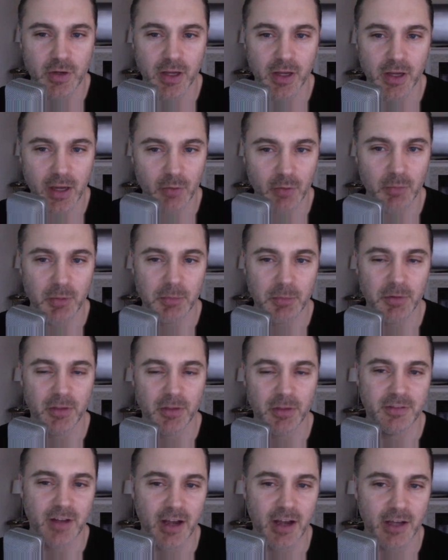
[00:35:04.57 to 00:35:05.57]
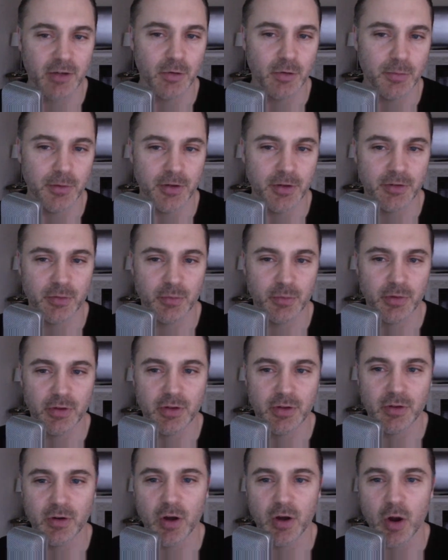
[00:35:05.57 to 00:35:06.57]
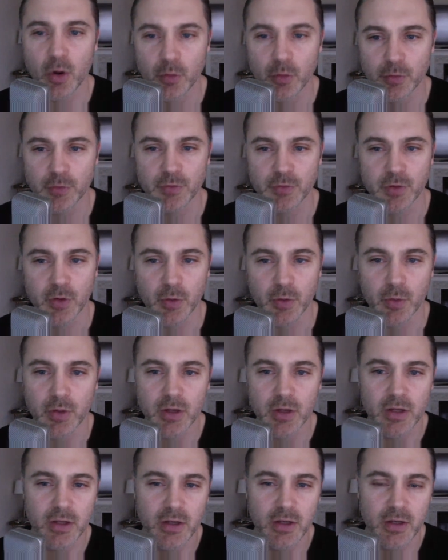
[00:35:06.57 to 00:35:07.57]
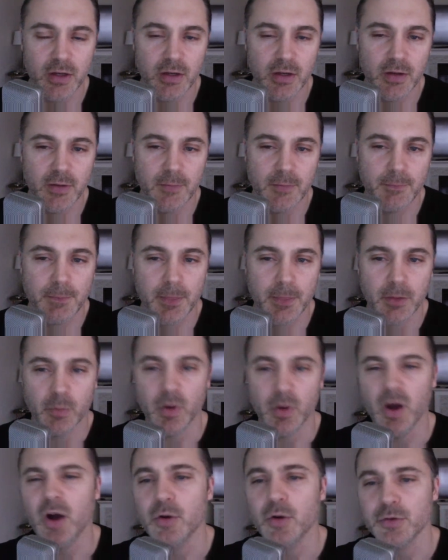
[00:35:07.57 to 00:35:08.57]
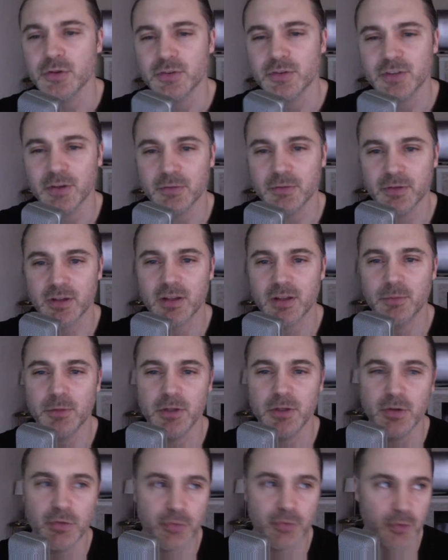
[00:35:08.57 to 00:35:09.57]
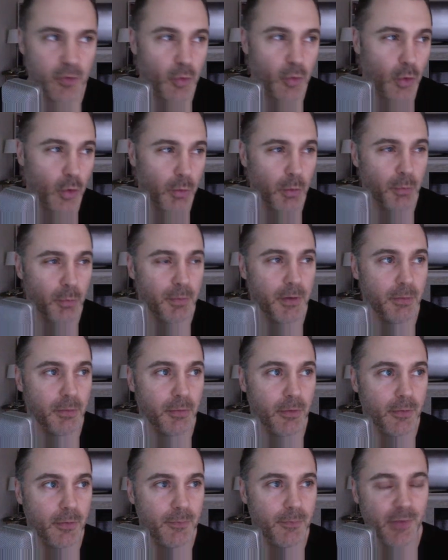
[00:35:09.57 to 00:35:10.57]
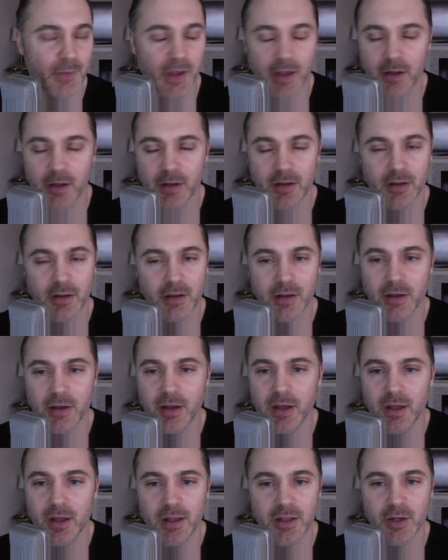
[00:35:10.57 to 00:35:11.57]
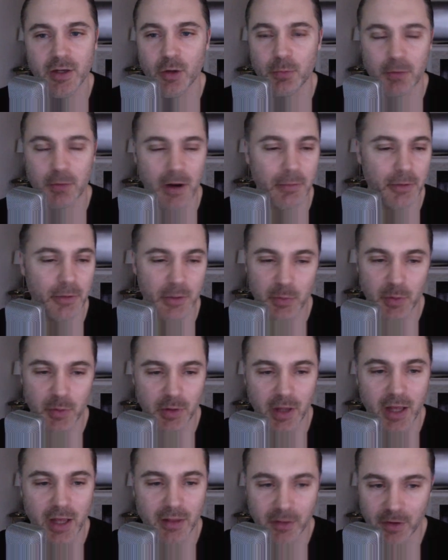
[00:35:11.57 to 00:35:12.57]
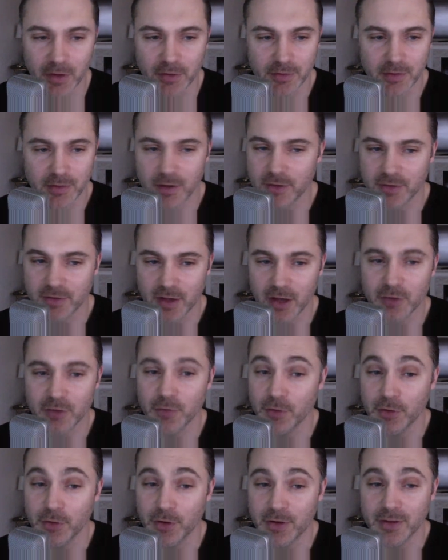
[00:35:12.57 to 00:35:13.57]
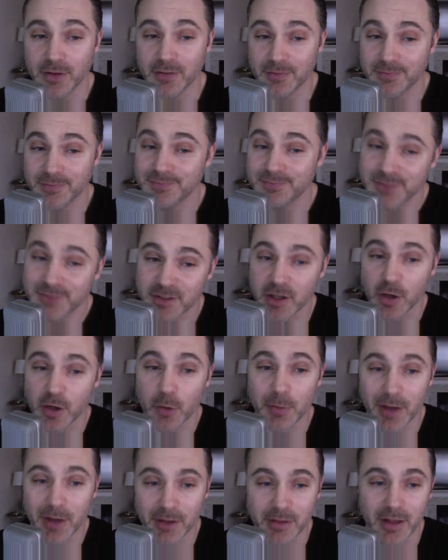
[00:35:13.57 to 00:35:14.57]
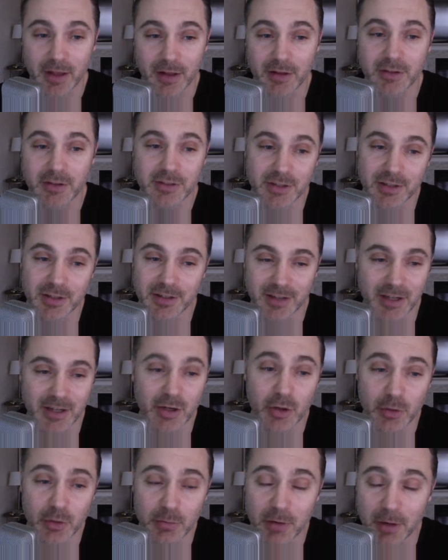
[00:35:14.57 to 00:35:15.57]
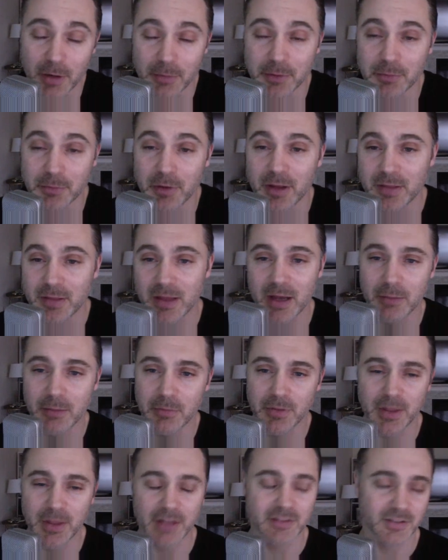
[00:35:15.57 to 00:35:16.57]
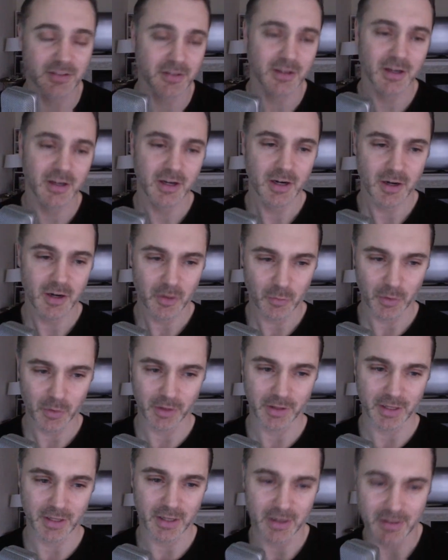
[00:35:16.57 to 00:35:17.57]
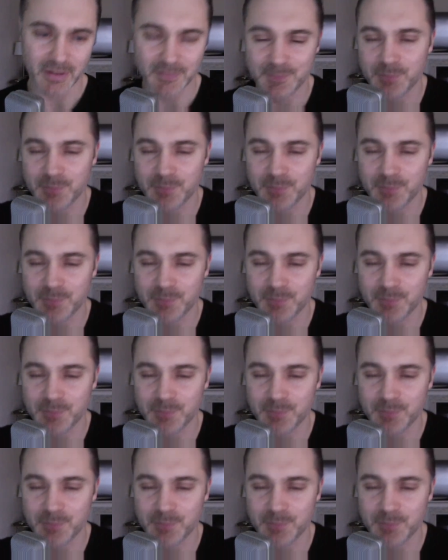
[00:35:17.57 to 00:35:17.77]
I can't remember the title, but it's a really good overview. Well, oh, you said it could be used for normal people. Probably Relentless is kind of a look at psychopathology, and I know you probably read that, but that's really it.